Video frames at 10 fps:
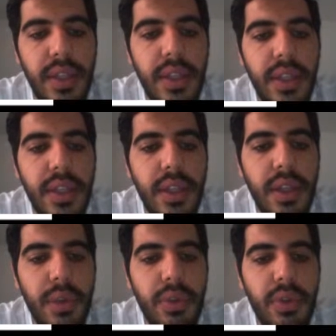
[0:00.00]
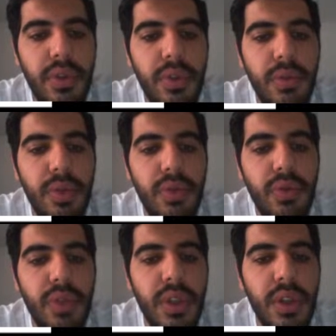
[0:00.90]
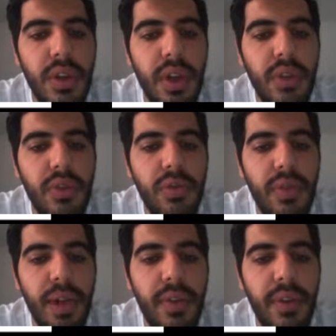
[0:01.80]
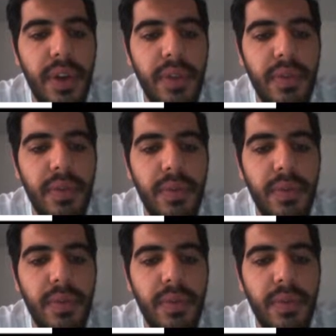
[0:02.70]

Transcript: it is supposed to be used in order to be effective.